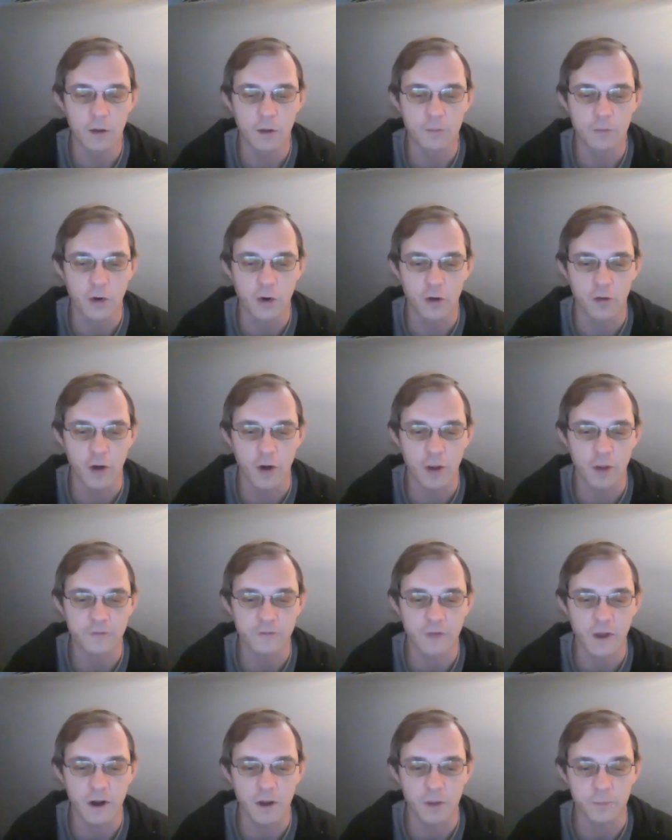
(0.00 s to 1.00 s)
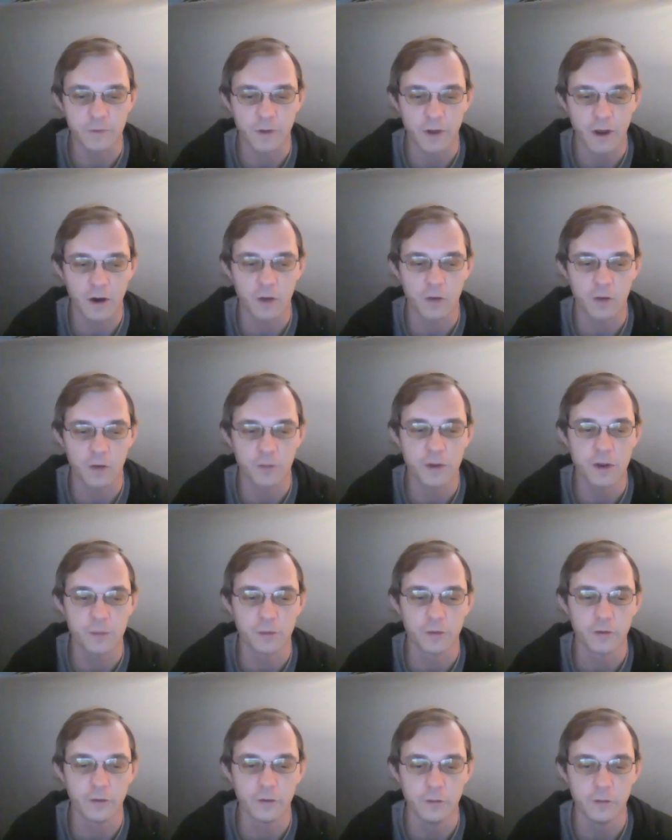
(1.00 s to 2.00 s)
program set up to help people
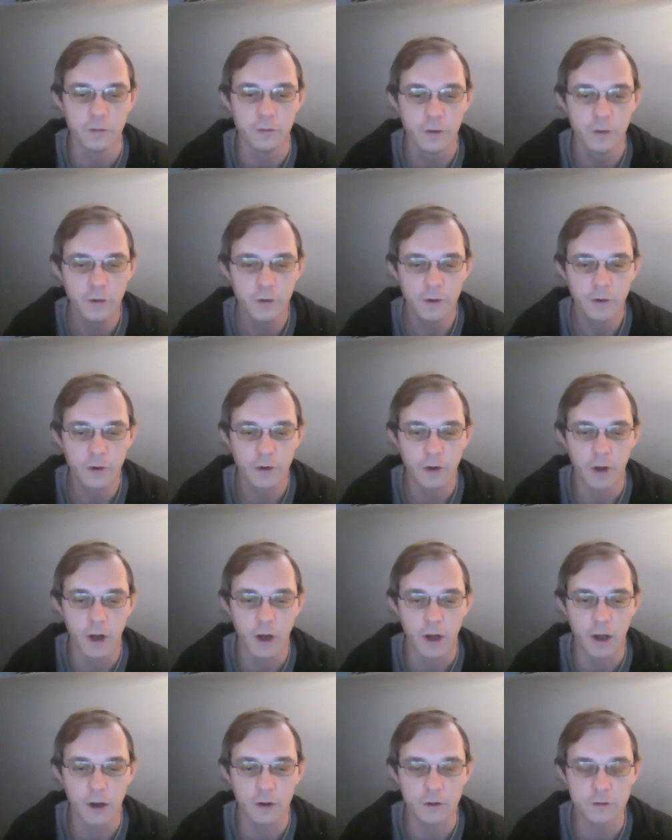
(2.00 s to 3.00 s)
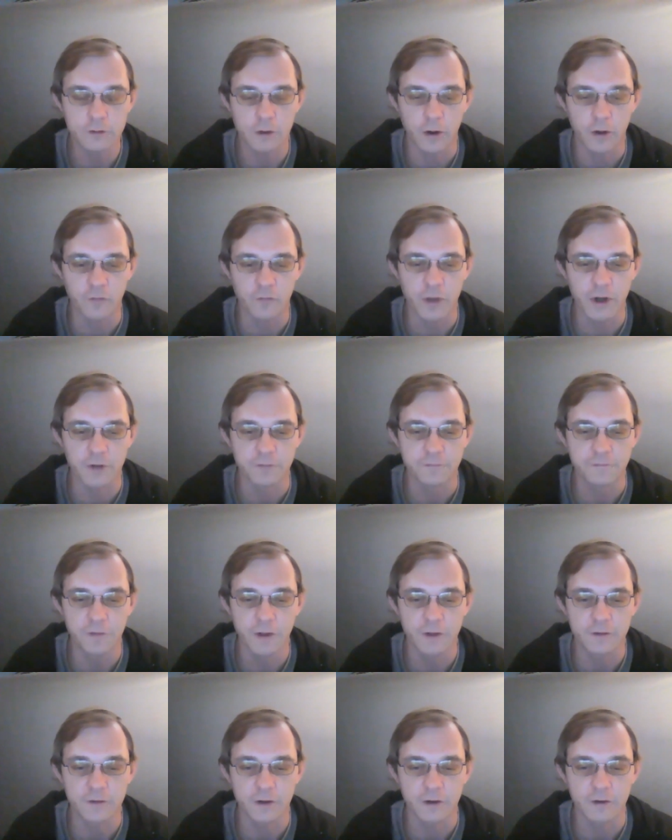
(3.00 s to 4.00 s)
who have been
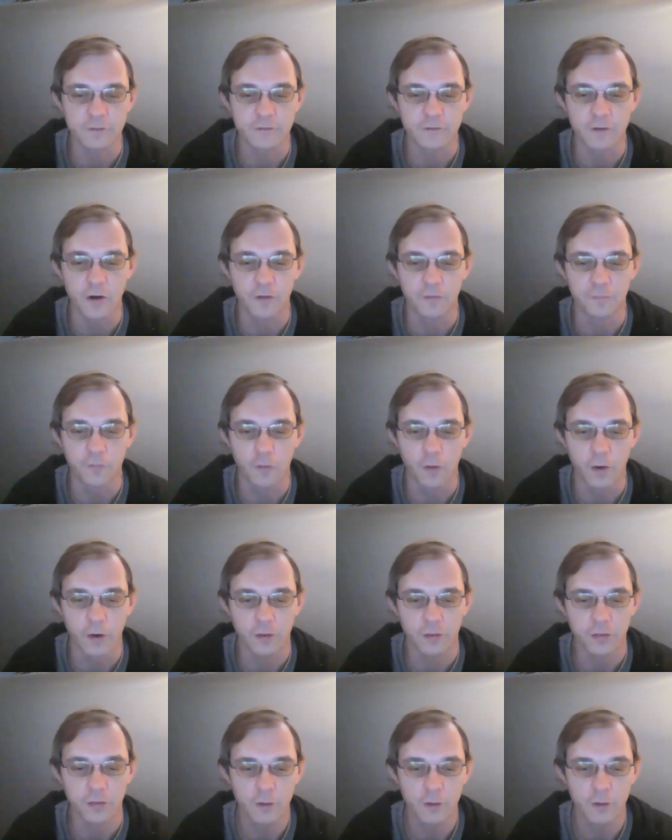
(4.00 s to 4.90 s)
evicted and so forth.